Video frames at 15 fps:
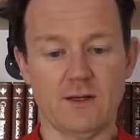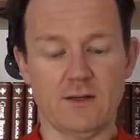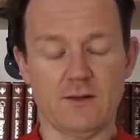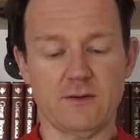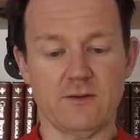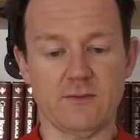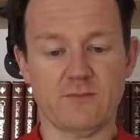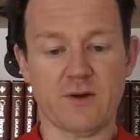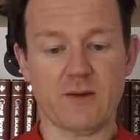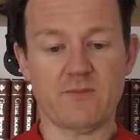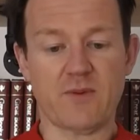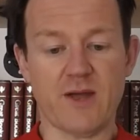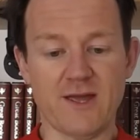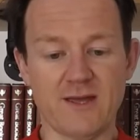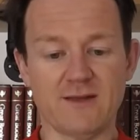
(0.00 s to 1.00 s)
that by
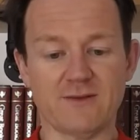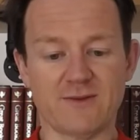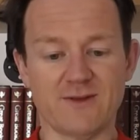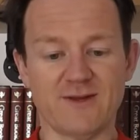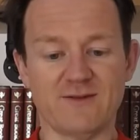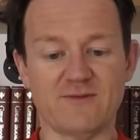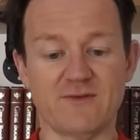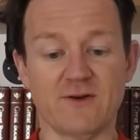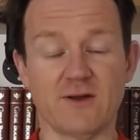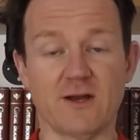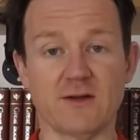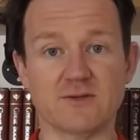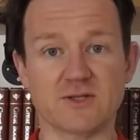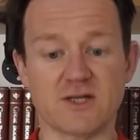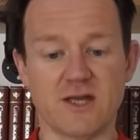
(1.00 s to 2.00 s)
paying the
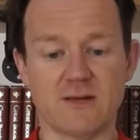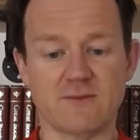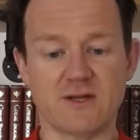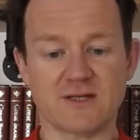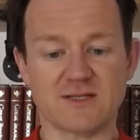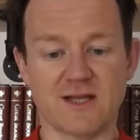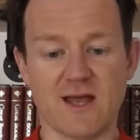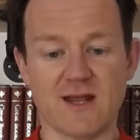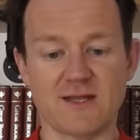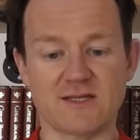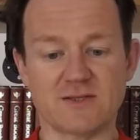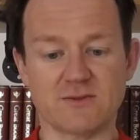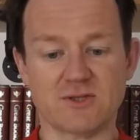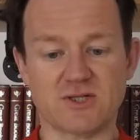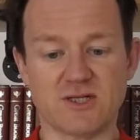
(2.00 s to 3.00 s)
furlough scheme, that's likely
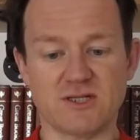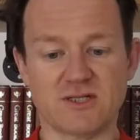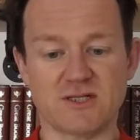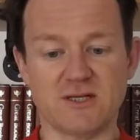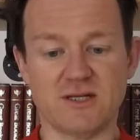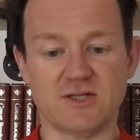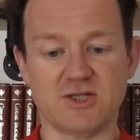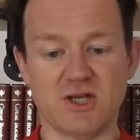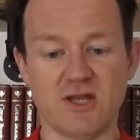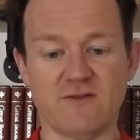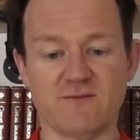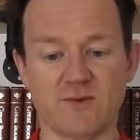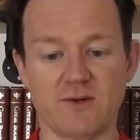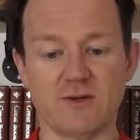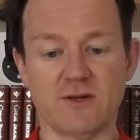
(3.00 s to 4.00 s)
to assist the
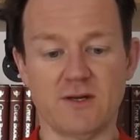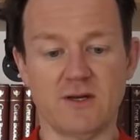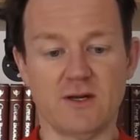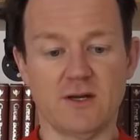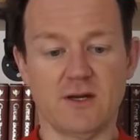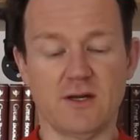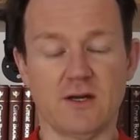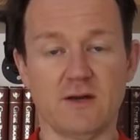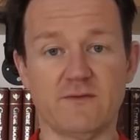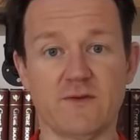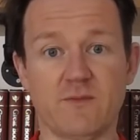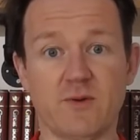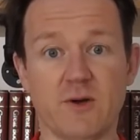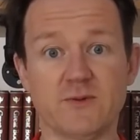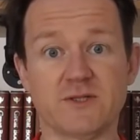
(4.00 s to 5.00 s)
achievement of the
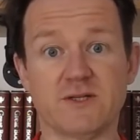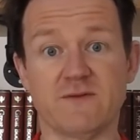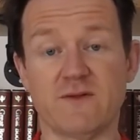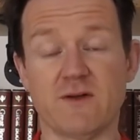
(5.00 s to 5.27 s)
purpose of the